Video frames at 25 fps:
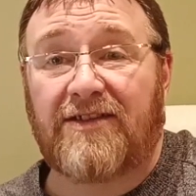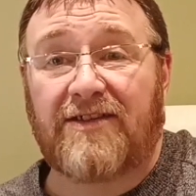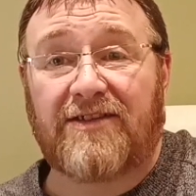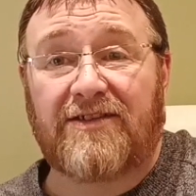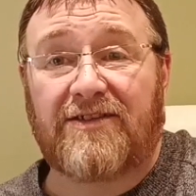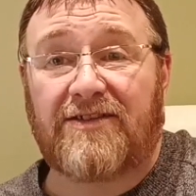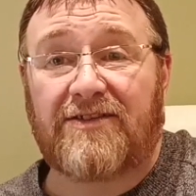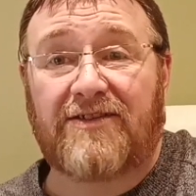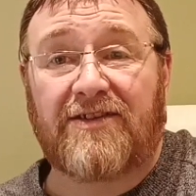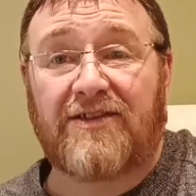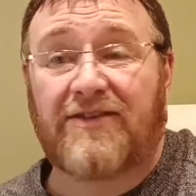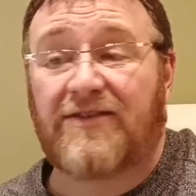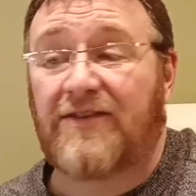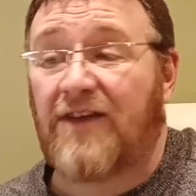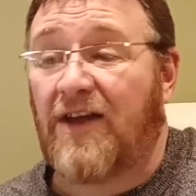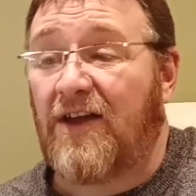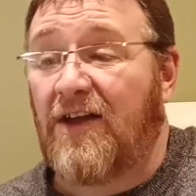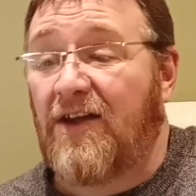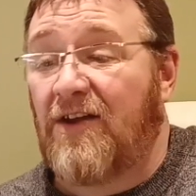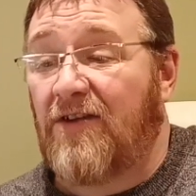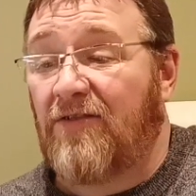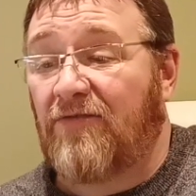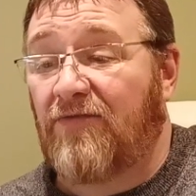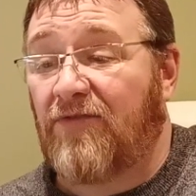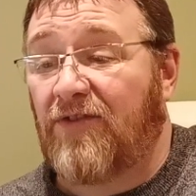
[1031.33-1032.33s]
It's just,
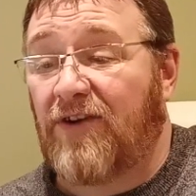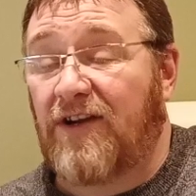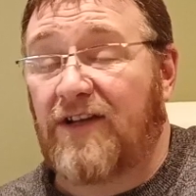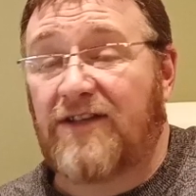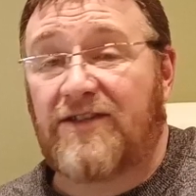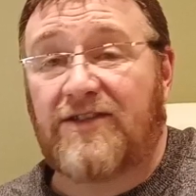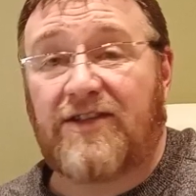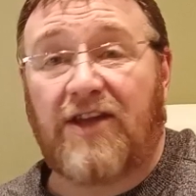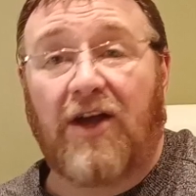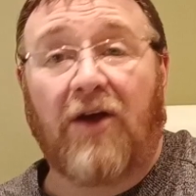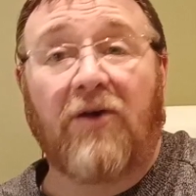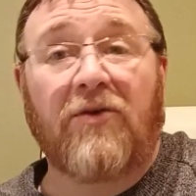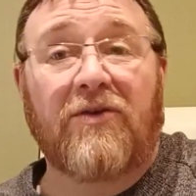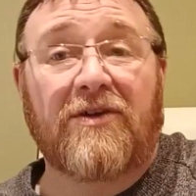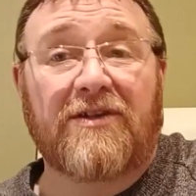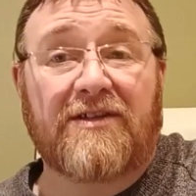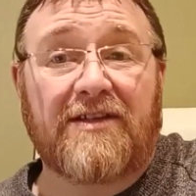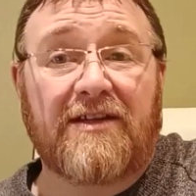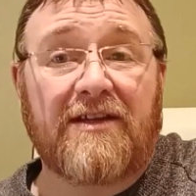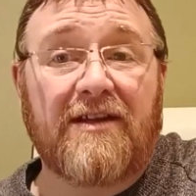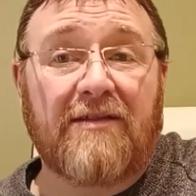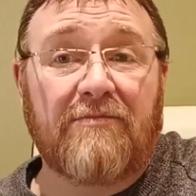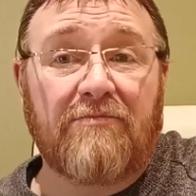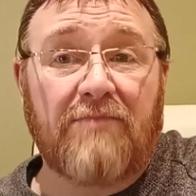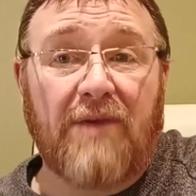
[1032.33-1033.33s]
for a stout it's
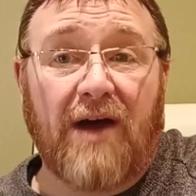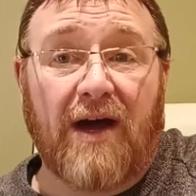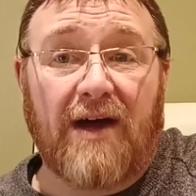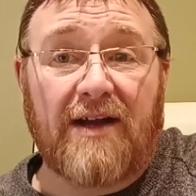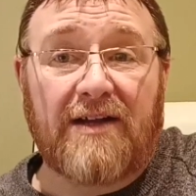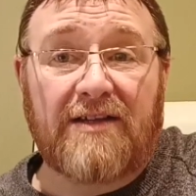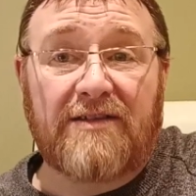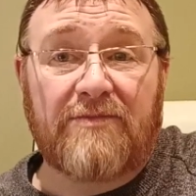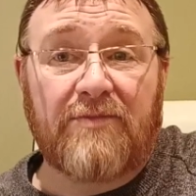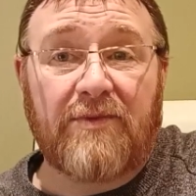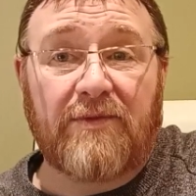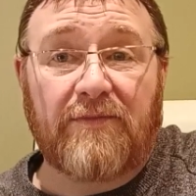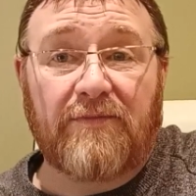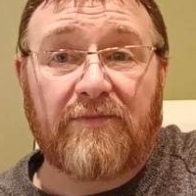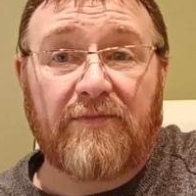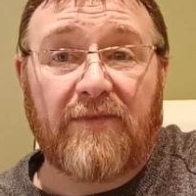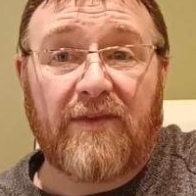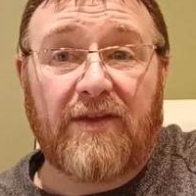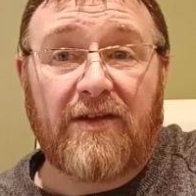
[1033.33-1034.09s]
an embarrassment.